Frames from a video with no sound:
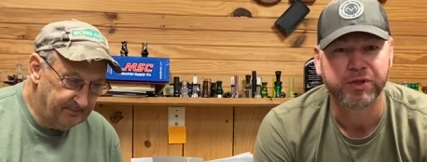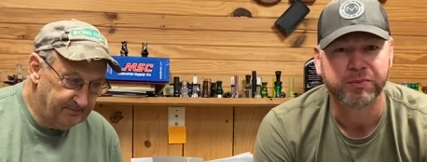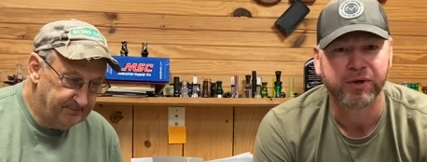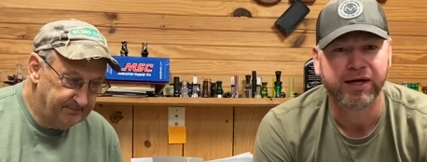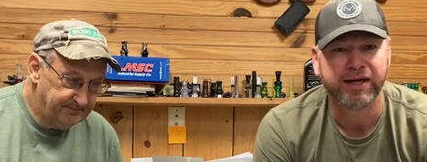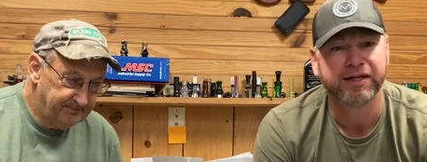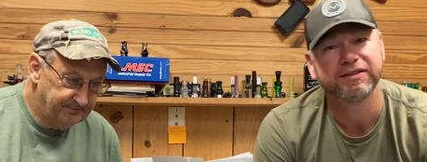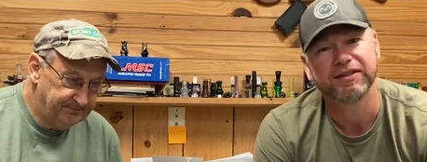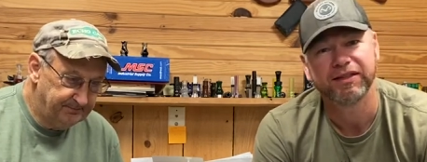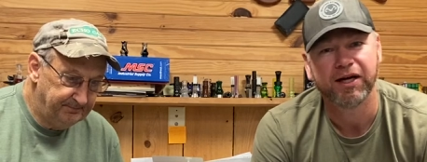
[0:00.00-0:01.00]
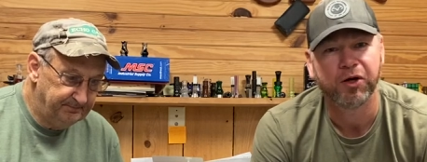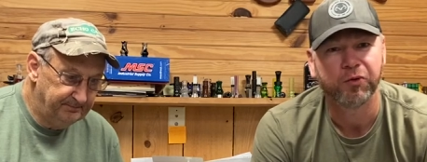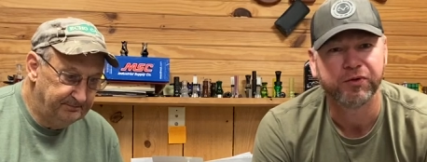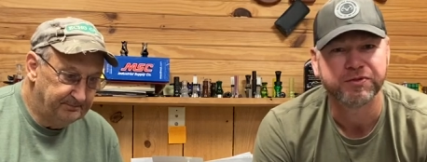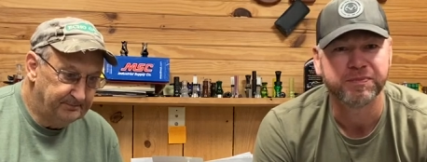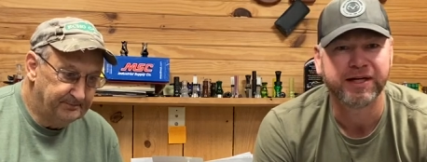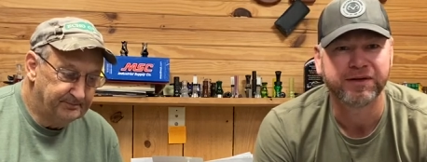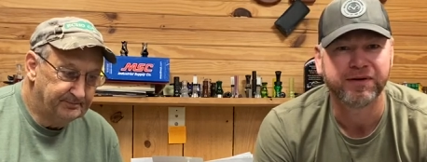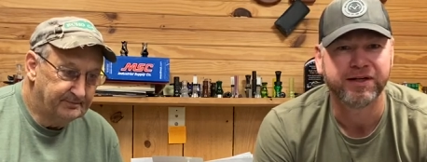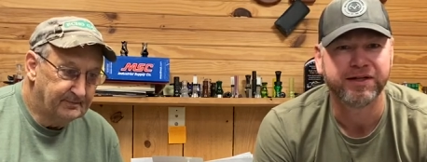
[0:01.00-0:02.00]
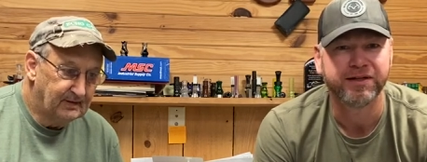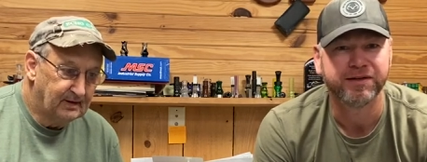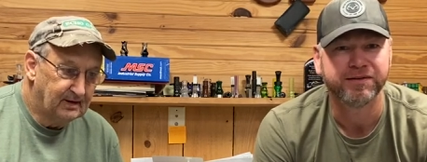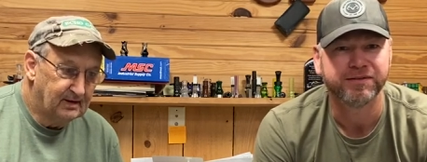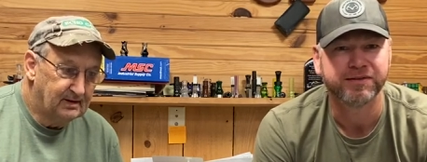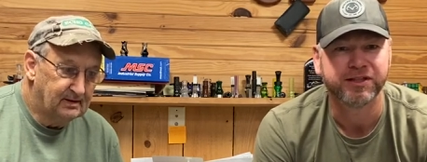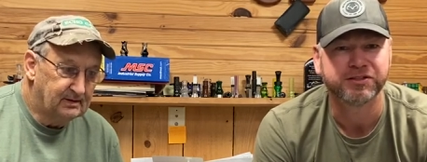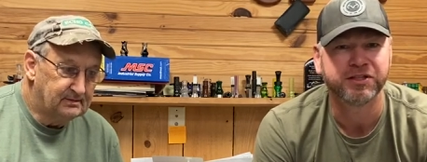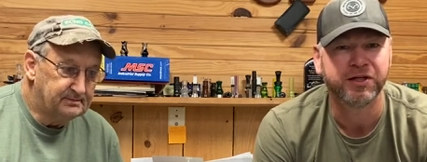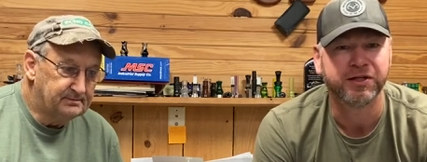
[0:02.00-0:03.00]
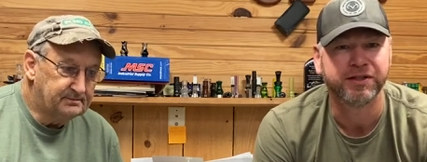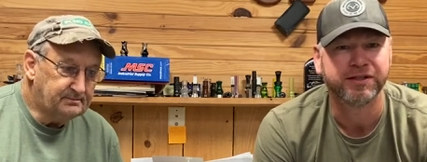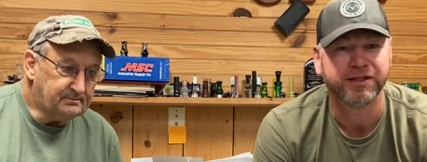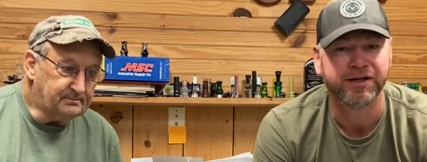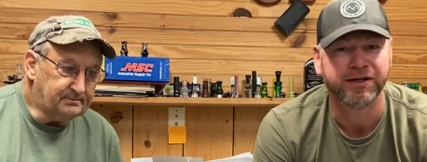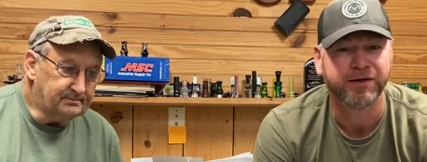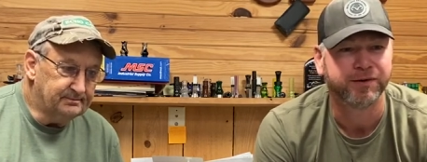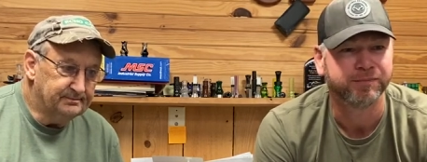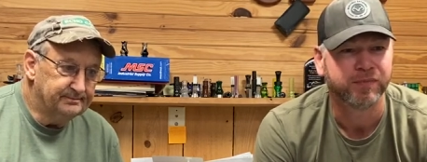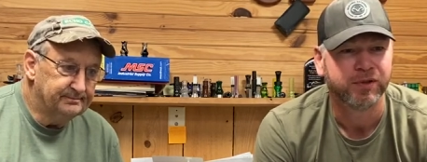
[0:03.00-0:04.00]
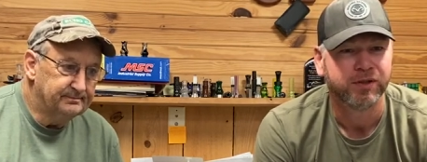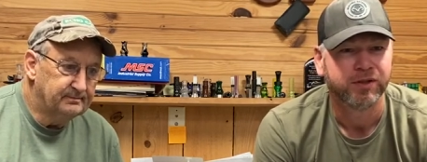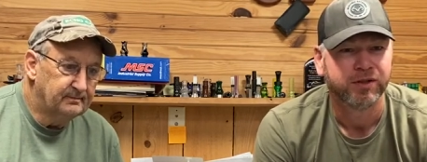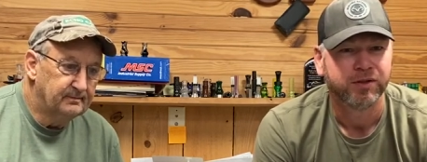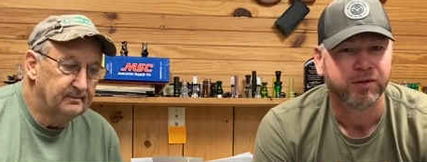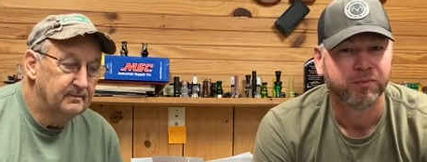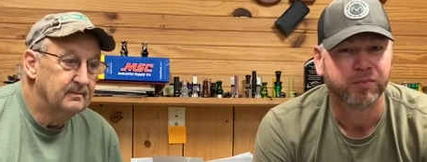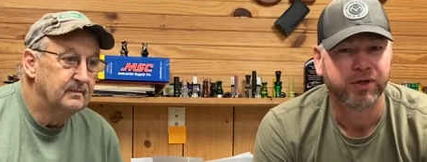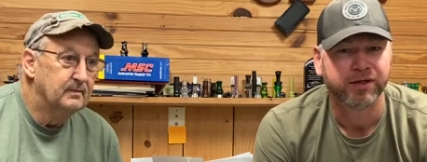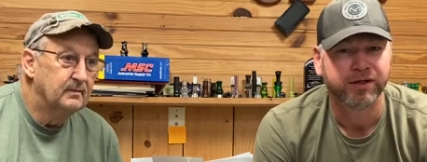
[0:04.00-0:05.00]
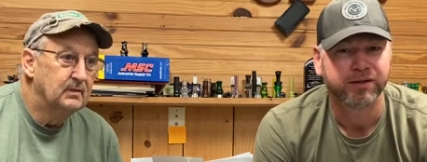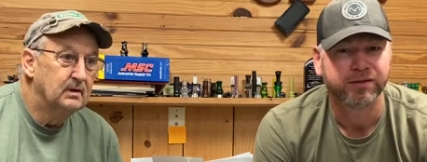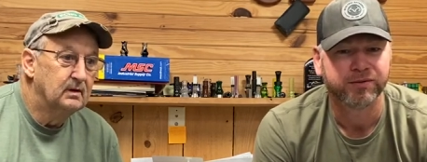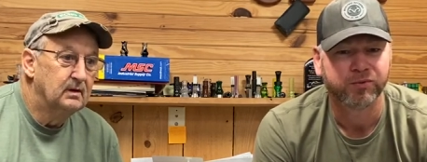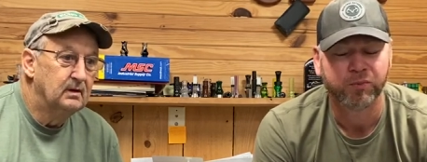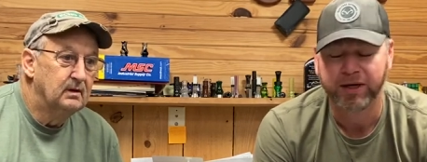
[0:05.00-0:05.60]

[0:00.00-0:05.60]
Speaker 1: people ask, and I owe this man right here a ton. Um, but uh, what